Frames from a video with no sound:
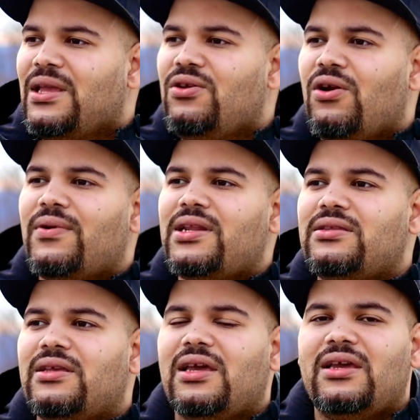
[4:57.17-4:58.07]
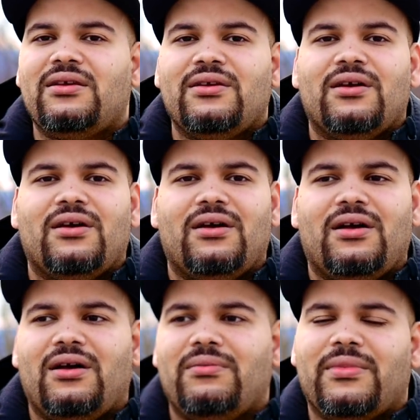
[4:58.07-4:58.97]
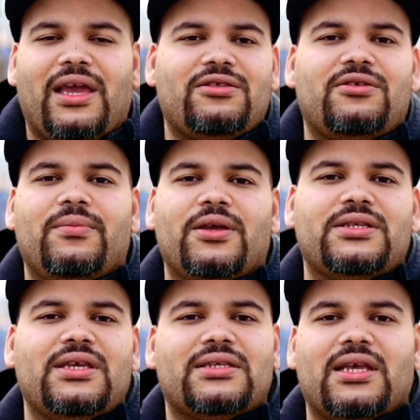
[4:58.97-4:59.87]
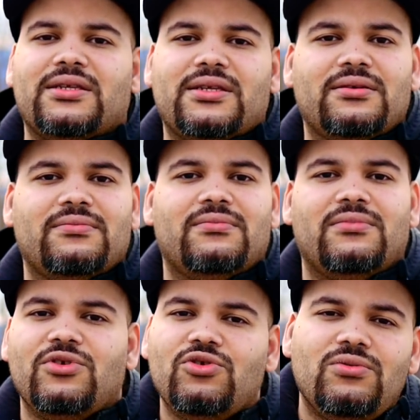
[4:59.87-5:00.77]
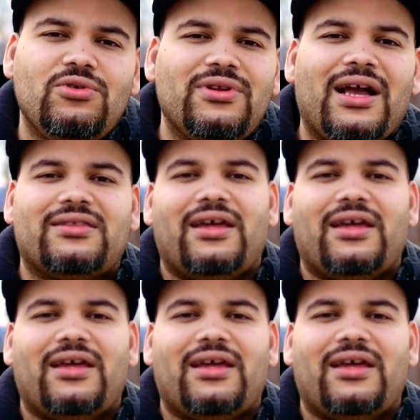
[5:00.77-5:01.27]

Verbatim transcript: you already did um, html css you you knocked